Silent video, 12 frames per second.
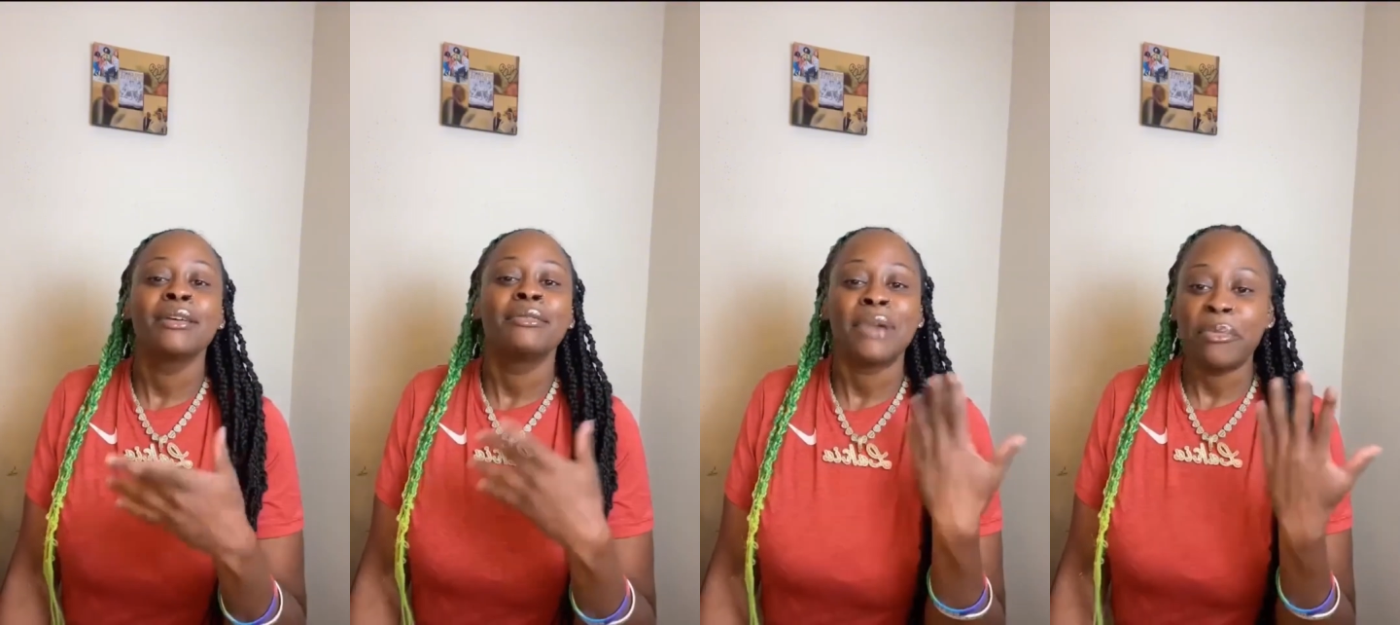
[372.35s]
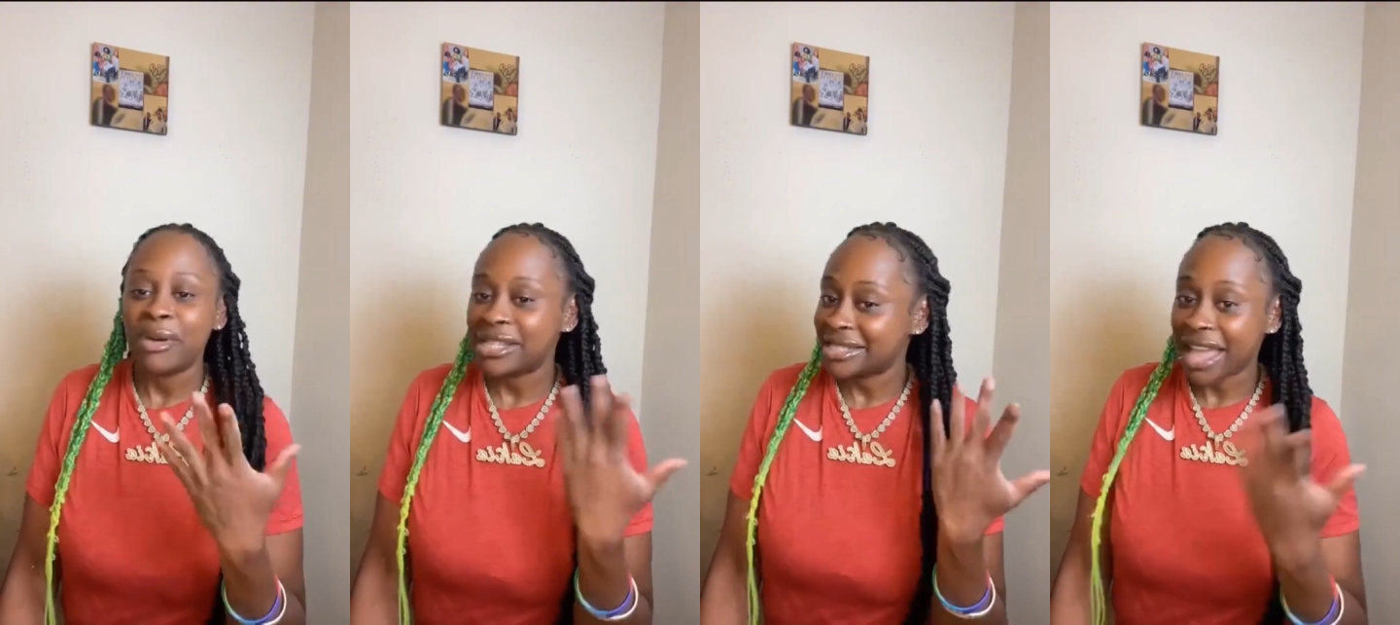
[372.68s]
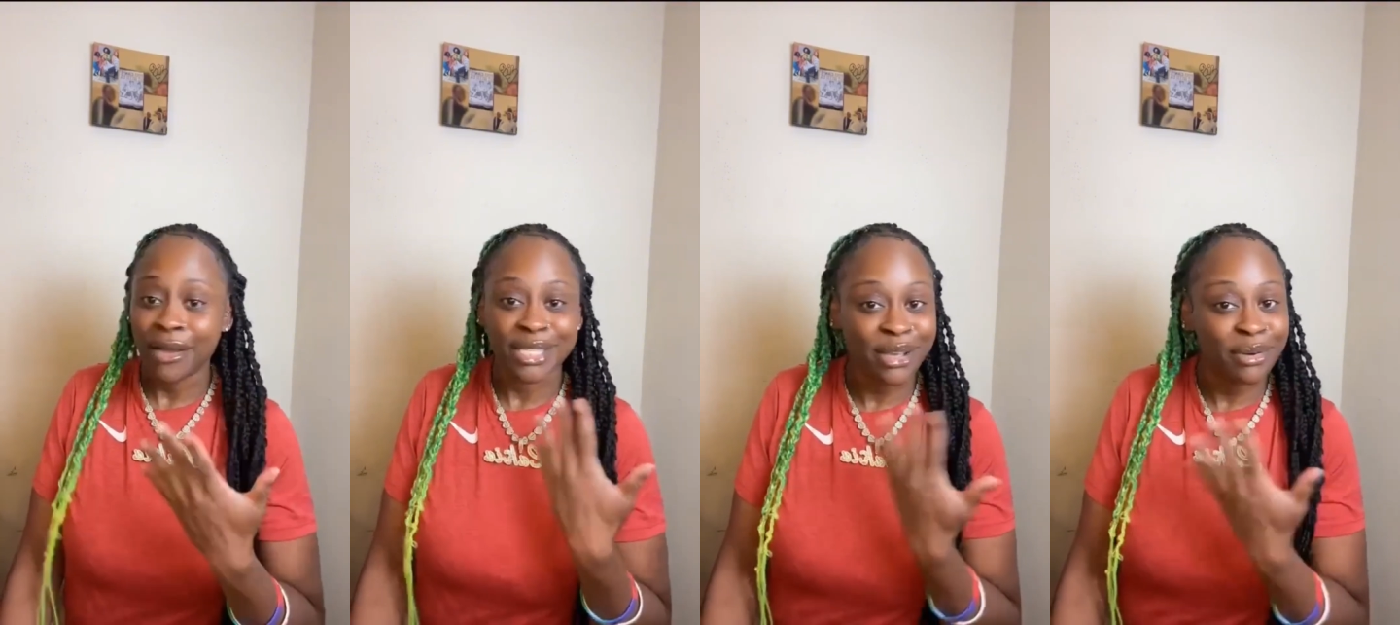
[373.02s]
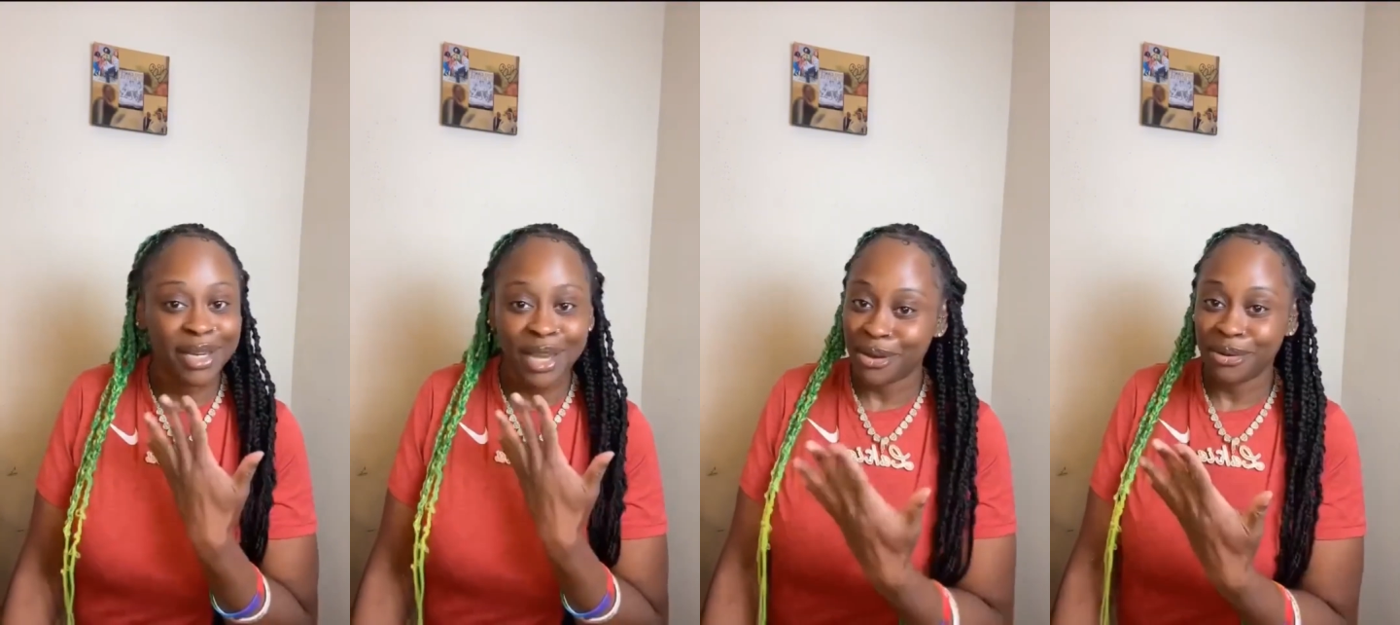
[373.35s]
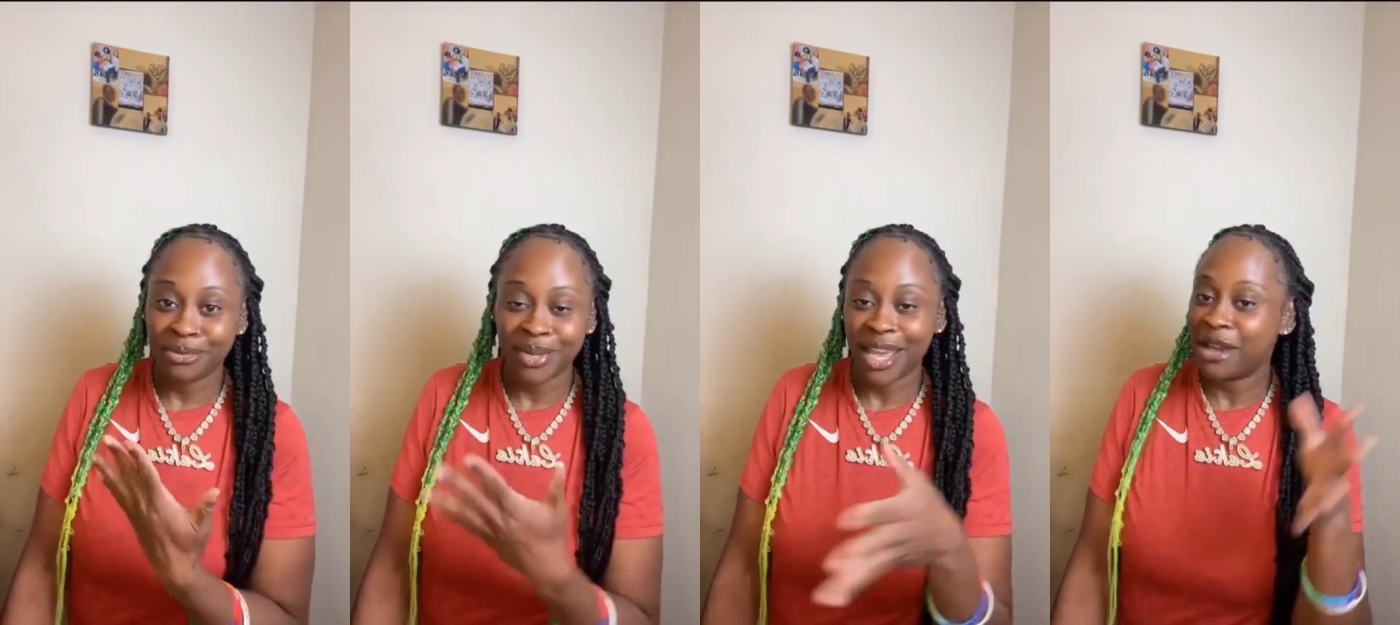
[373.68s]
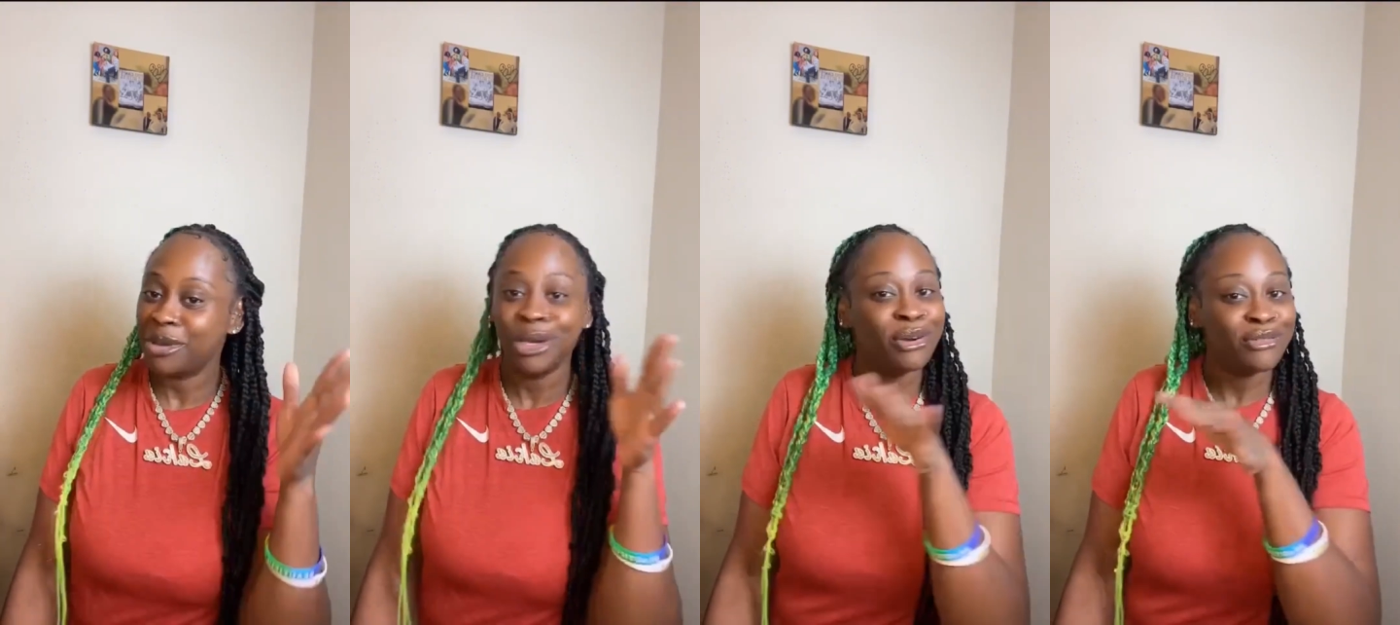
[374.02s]
my bust down is going on, and
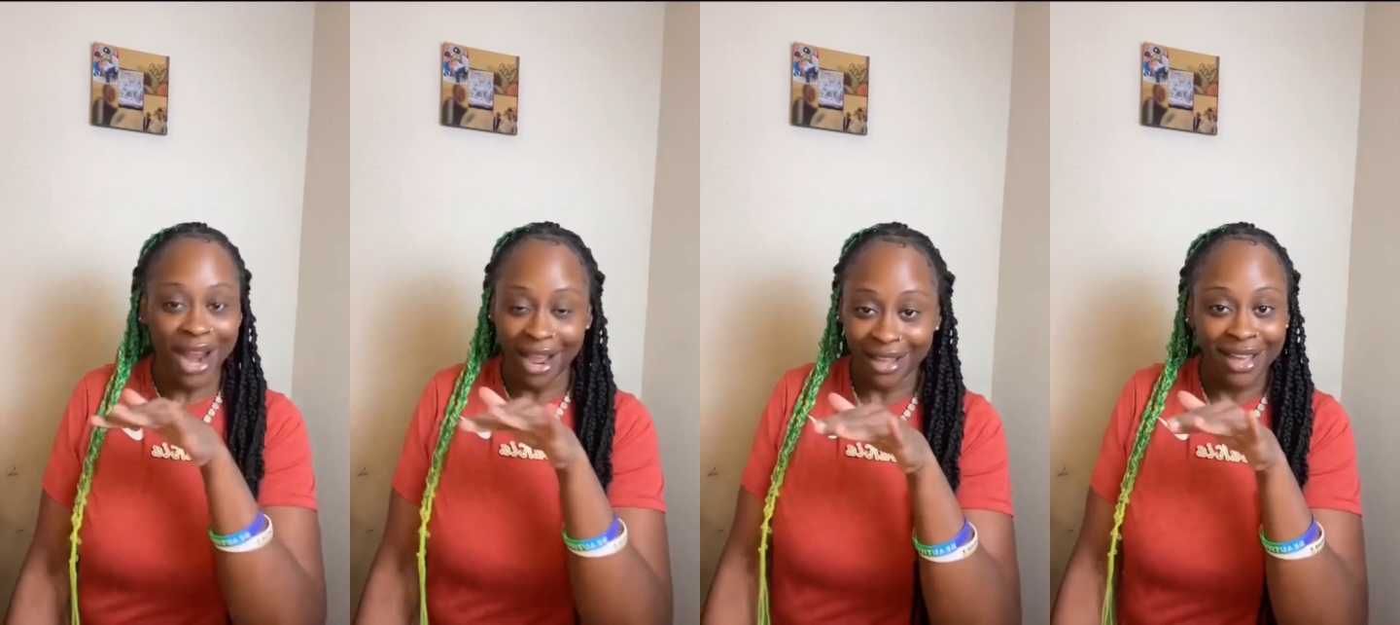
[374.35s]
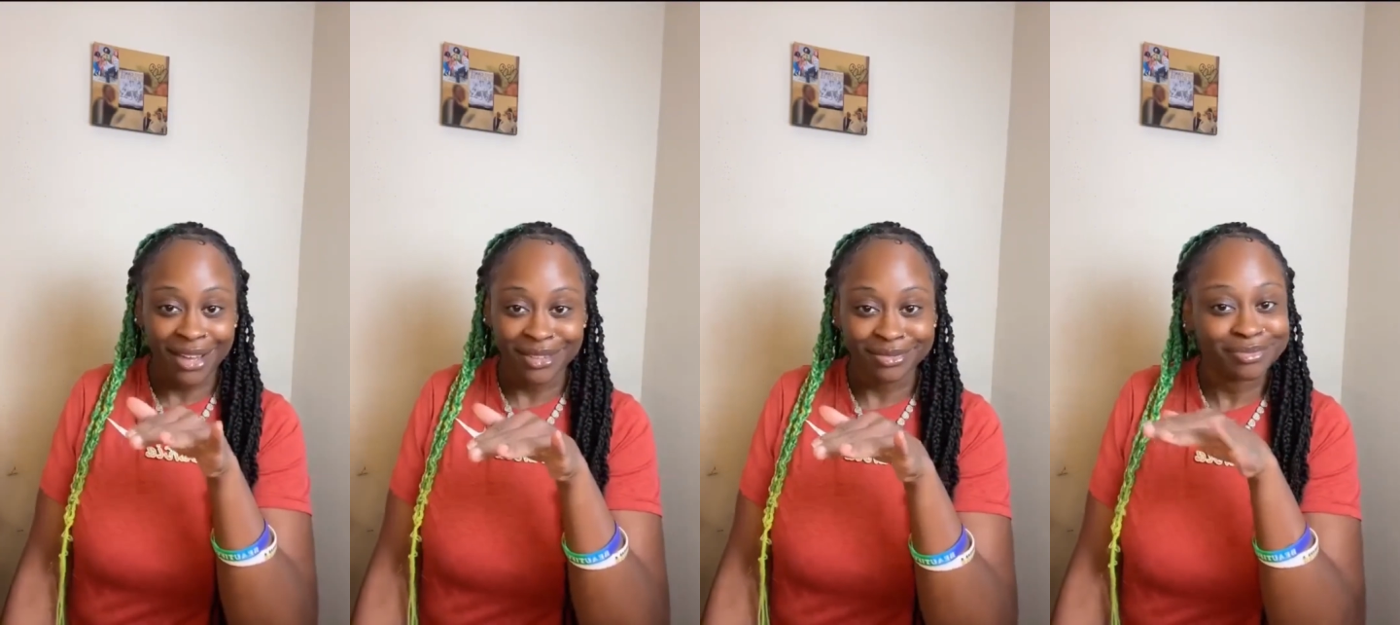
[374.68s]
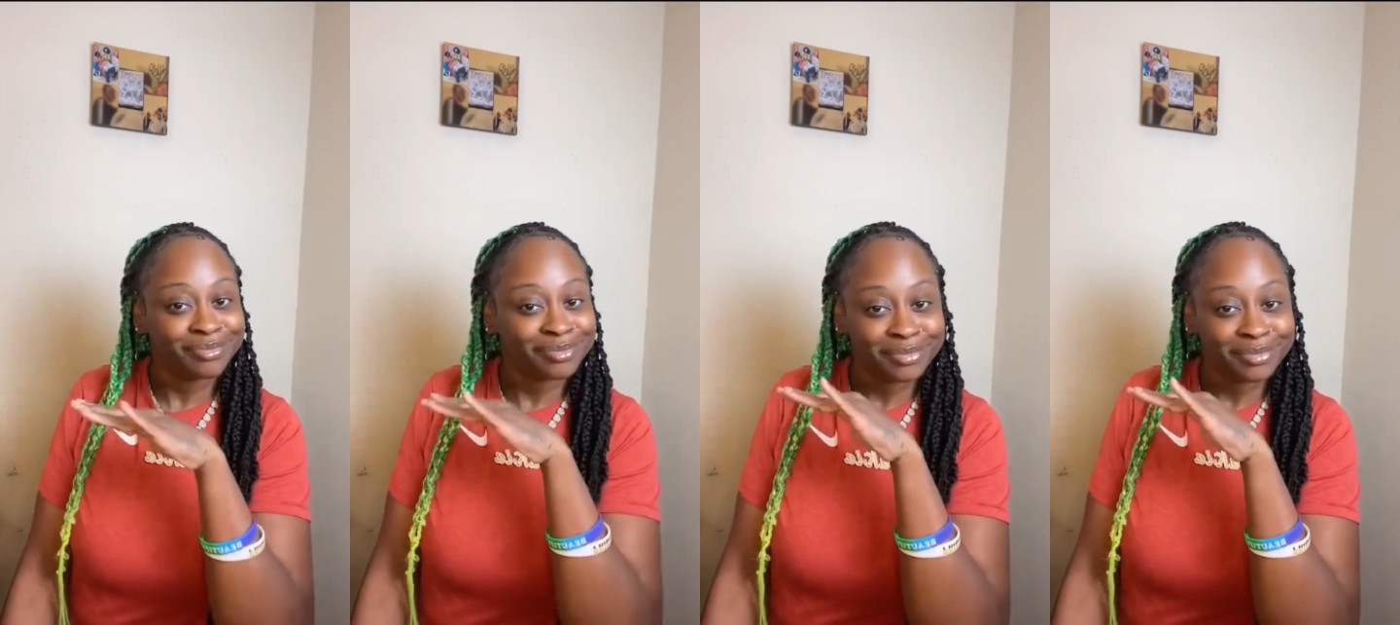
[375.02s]
we gonna rock out.